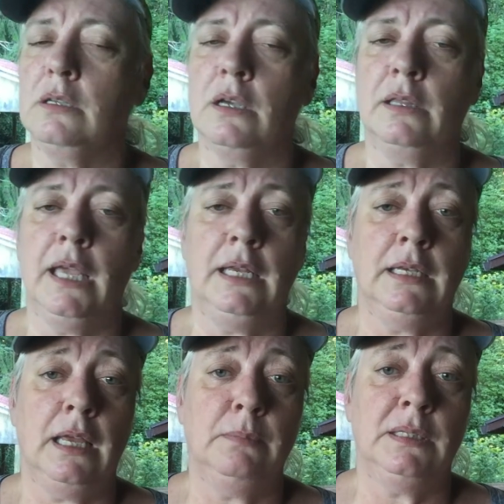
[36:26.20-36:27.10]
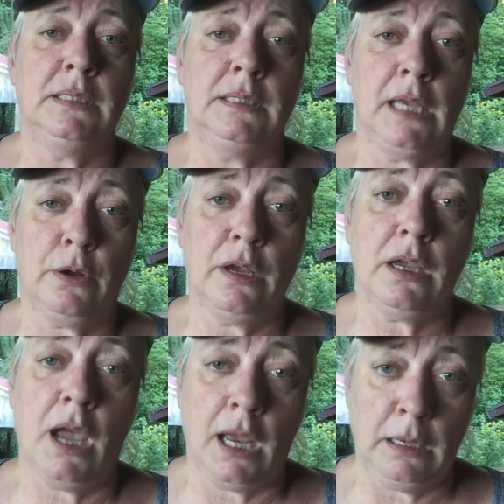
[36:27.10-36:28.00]
a lady named Sarah
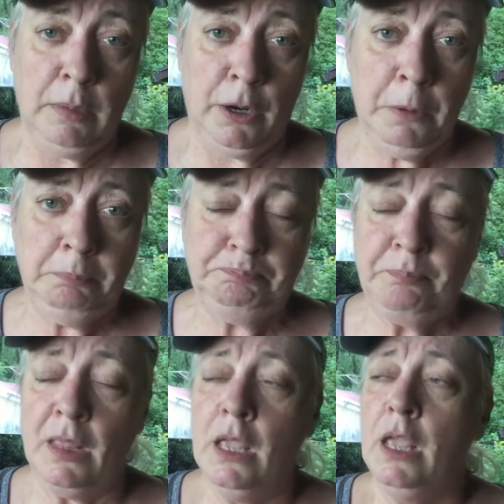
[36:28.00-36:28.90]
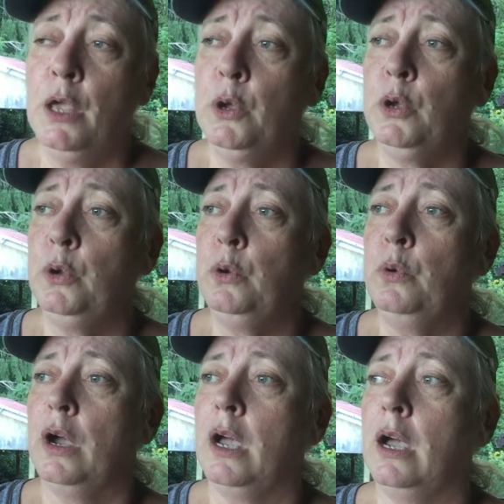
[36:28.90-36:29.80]
Conybeare,
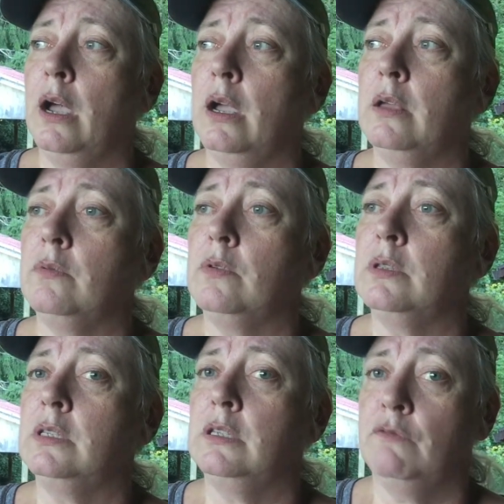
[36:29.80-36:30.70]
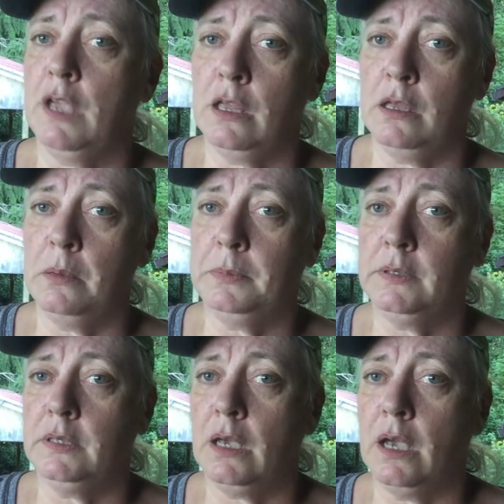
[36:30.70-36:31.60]
who developed
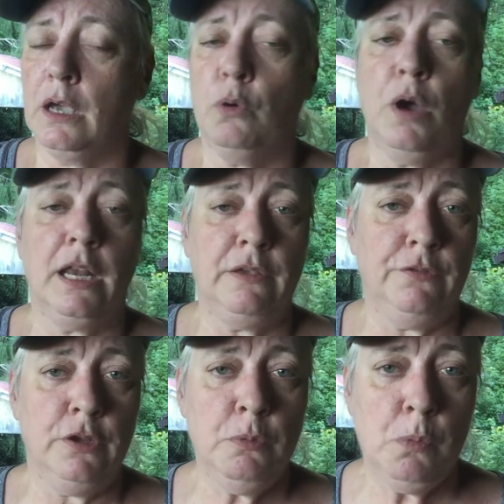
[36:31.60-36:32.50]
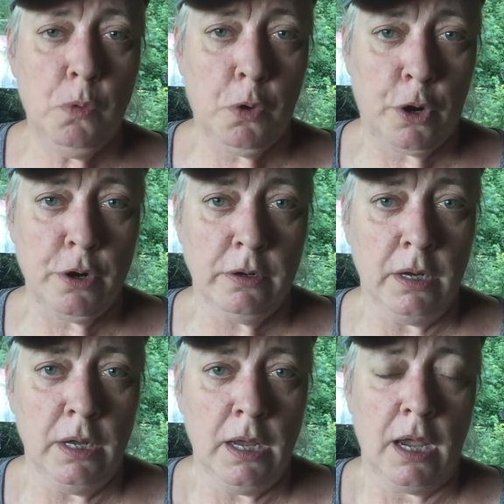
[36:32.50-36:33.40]
quite a few more
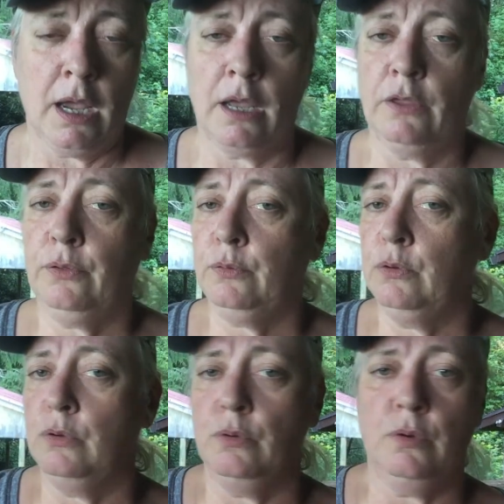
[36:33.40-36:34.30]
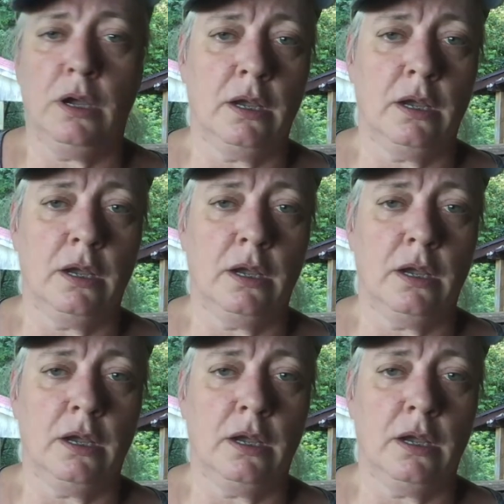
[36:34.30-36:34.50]
through,